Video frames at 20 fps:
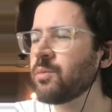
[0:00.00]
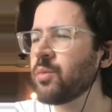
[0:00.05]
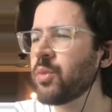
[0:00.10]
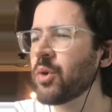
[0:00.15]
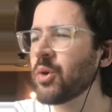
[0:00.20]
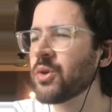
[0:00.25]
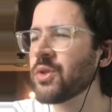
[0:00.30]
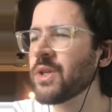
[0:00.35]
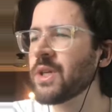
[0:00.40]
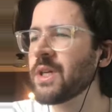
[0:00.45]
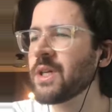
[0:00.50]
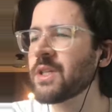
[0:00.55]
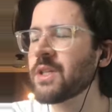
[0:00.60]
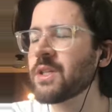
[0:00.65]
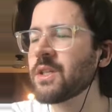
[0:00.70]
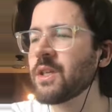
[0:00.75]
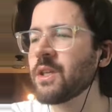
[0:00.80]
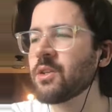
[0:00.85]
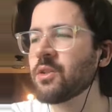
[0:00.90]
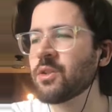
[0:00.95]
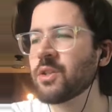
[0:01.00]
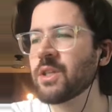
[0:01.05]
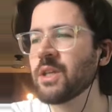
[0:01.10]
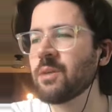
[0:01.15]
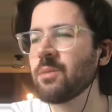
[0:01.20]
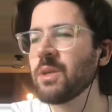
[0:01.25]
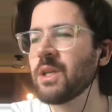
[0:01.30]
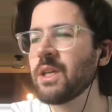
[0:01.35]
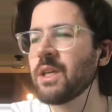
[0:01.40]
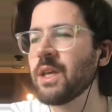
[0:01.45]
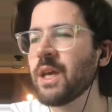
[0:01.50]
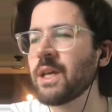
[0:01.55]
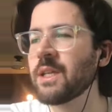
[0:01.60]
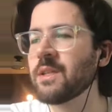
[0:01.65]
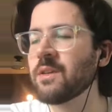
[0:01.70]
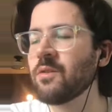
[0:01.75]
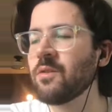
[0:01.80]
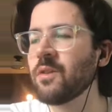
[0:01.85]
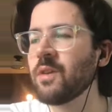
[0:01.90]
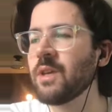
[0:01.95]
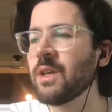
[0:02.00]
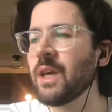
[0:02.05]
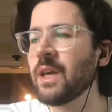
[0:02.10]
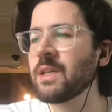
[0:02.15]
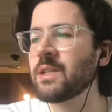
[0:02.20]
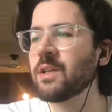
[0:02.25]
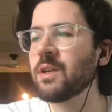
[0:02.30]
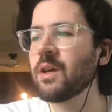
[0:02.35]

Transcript: Porzingis is interesting. I mean, he has